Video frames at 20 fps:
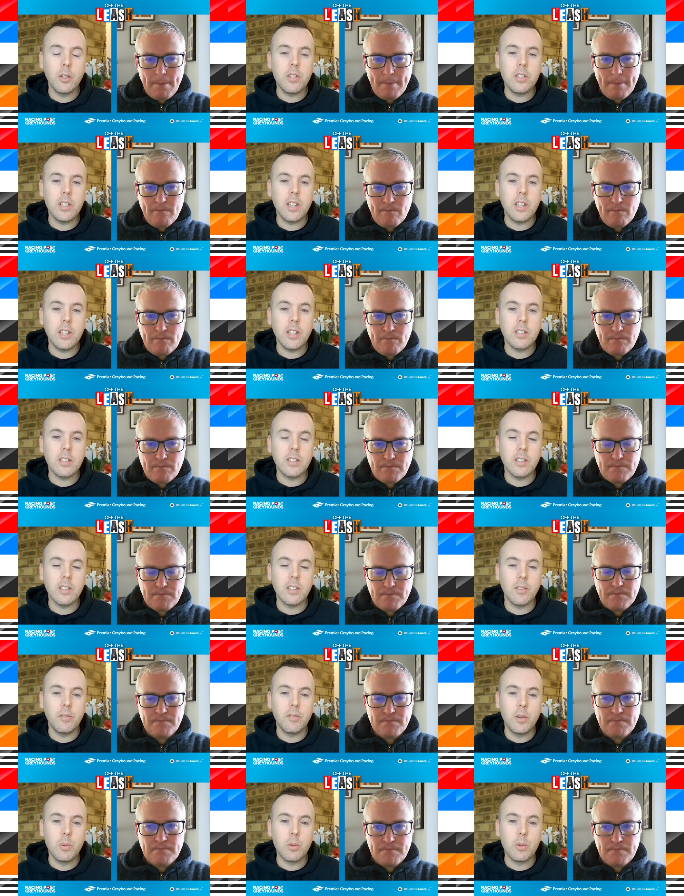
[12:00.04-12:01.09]
Speaker 1: 36.
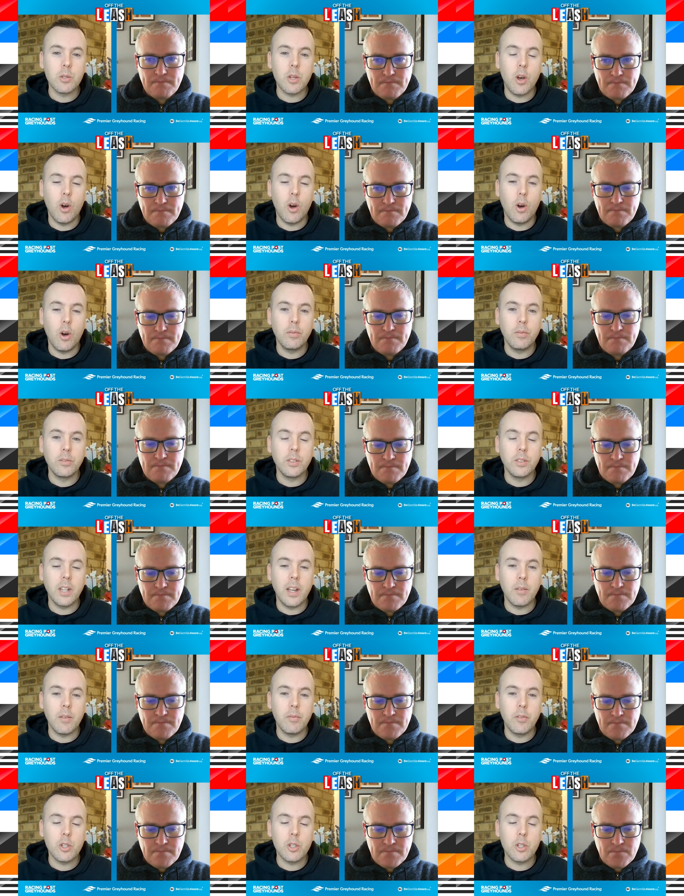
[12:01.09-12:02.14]
The field has halved,
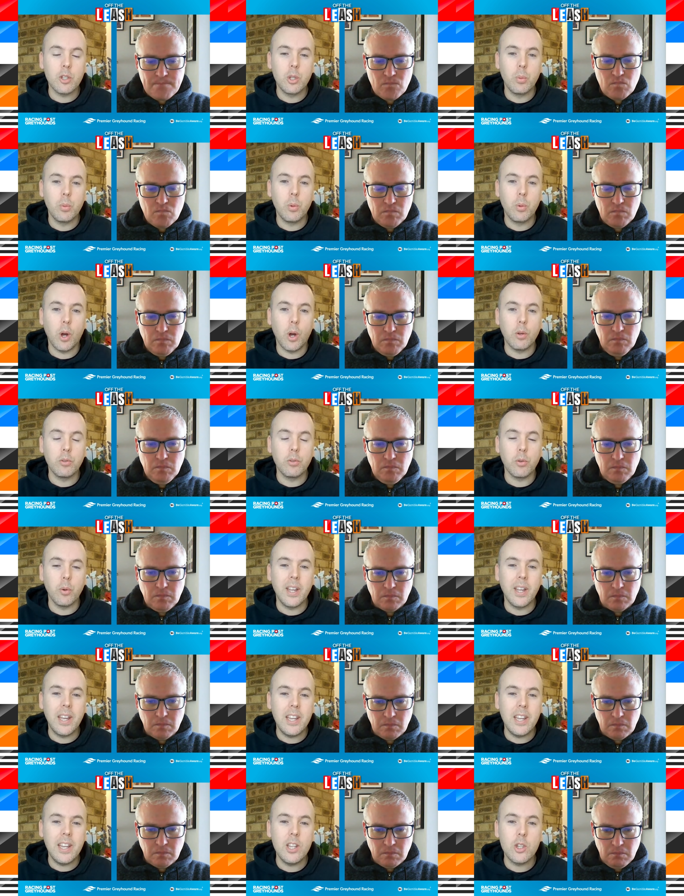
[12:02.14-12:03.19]
and first two will go
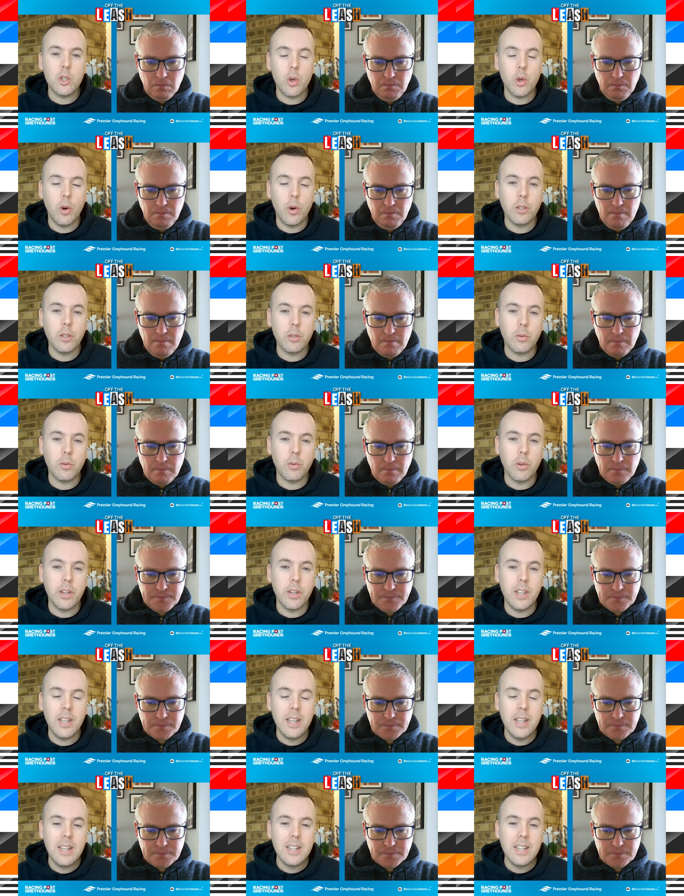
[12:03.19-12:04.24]
through in each of the
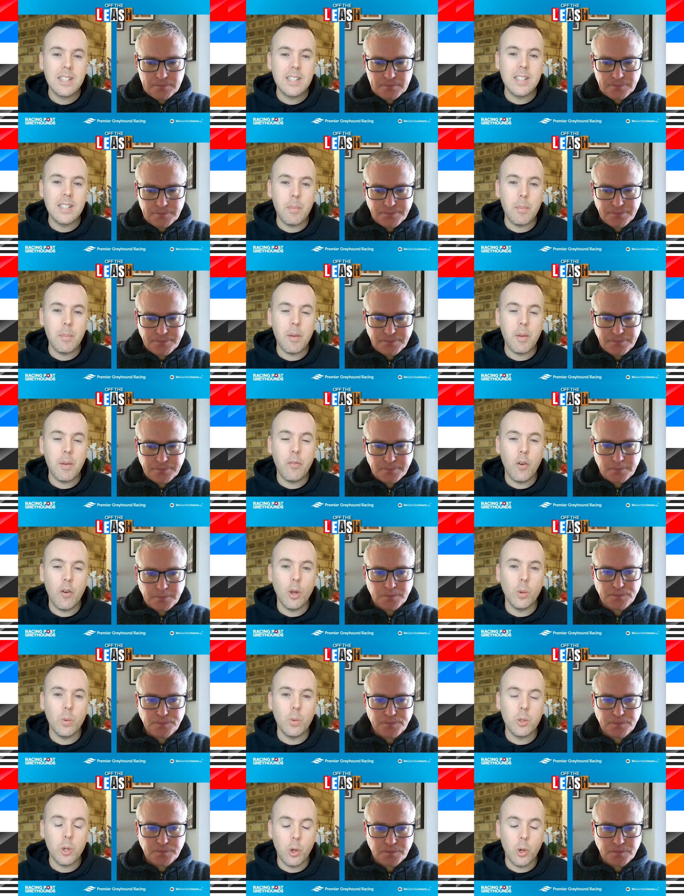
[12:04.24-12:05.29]
three
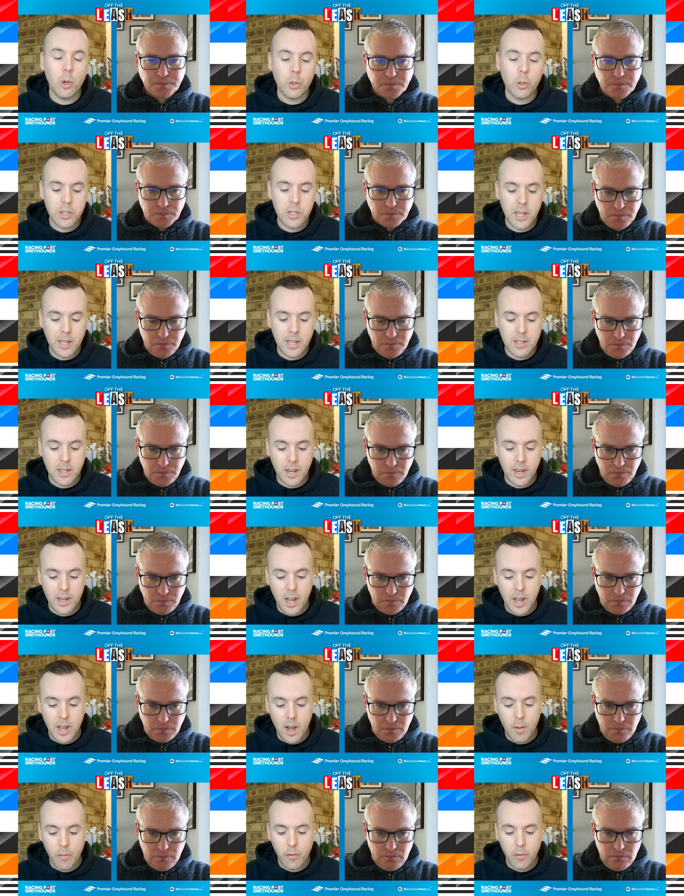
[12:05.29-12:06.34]
semi-finals on
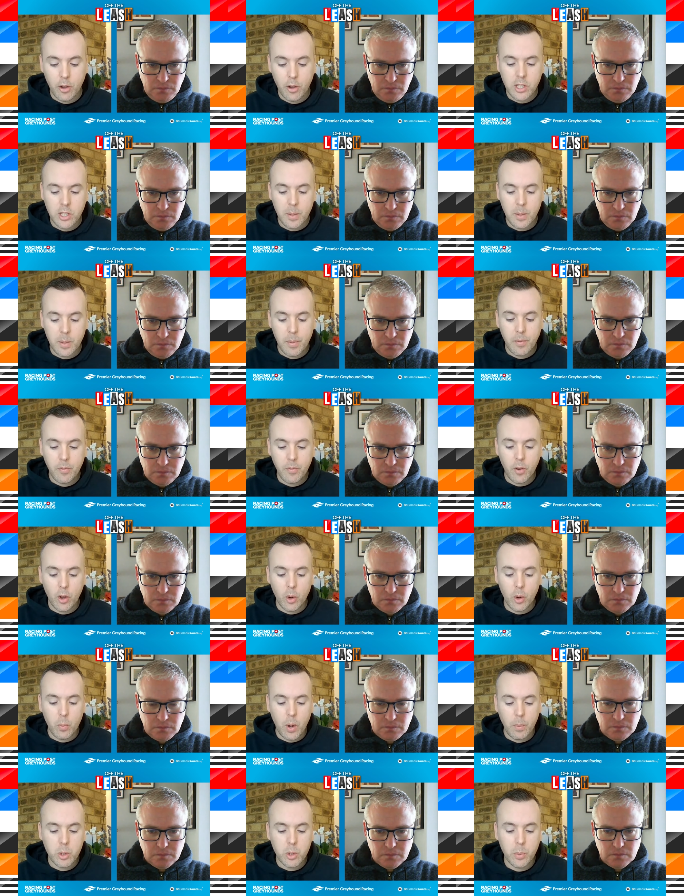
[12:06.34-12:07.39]
Saturday. Up first, semi-final
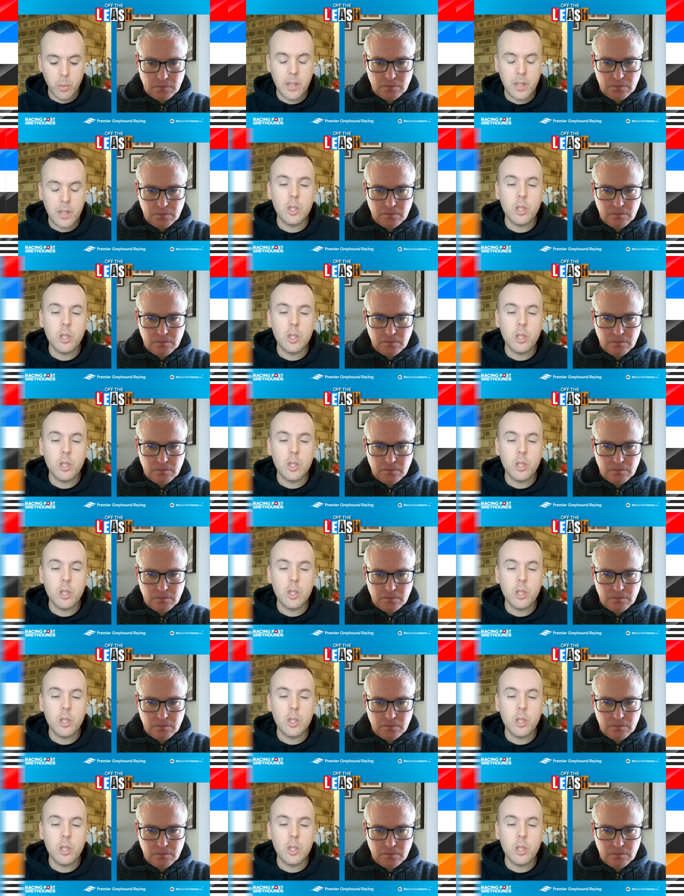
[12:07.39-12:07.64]
one, which will